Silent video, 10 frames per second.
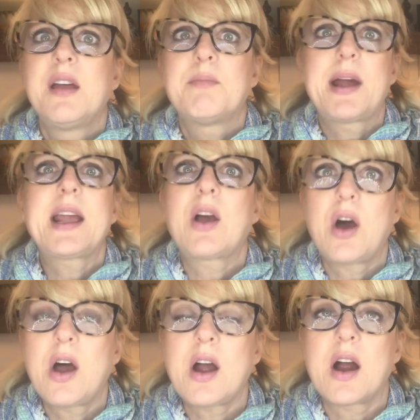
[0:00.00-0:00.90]
my
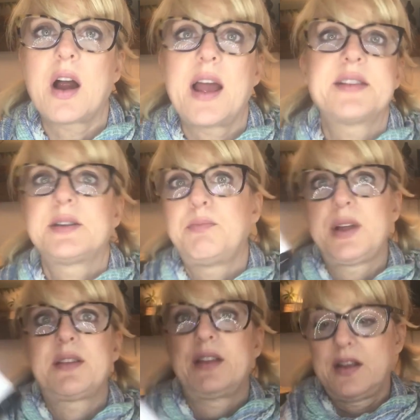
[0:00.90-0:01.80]
car has a
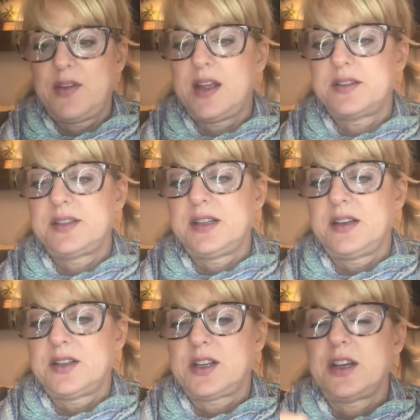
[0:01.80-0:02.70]
big thing of hand
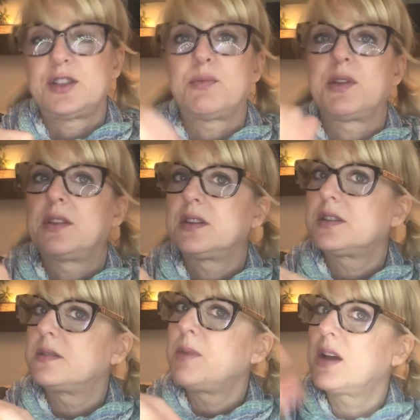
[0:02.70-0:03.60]
sanitizer, but this
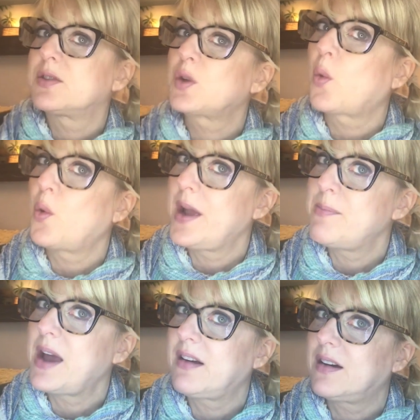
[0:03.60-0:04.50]
smells way
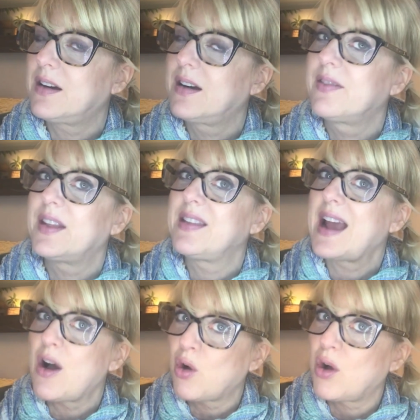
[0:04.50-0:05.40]
better than the
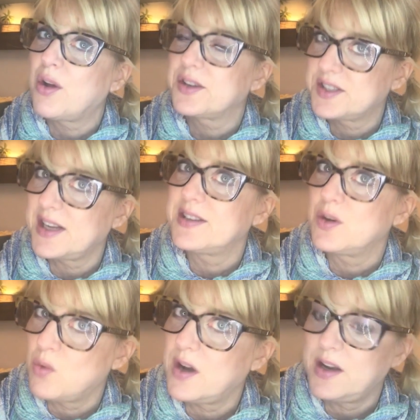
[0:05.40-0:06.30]
alcohol
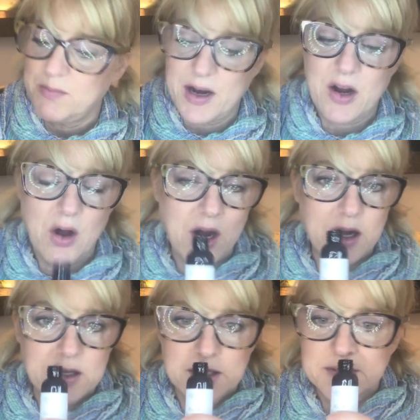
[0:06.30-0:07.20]
scented one in my car.
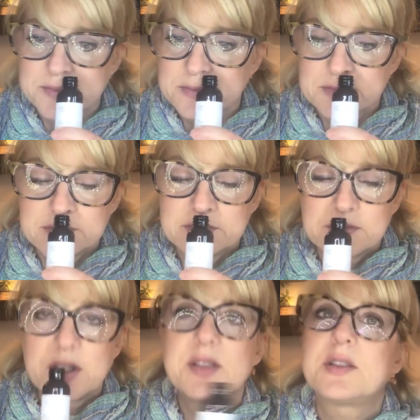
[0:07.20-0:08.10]

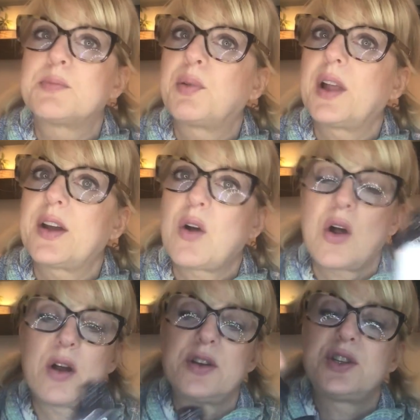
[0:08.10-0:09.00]
This is Blood
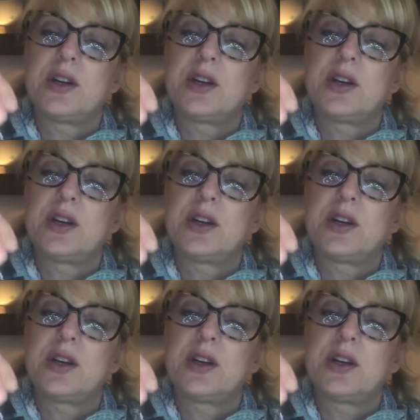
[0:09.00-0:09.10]
Orange,